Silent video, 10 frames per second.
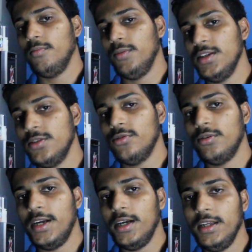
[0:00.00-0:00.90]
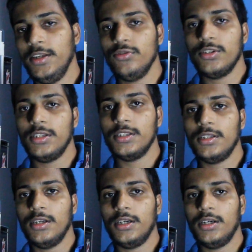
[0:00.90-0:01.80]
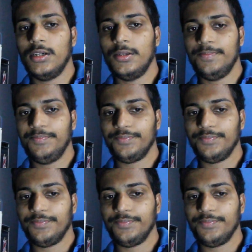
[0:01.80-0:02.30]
Please note that he uses the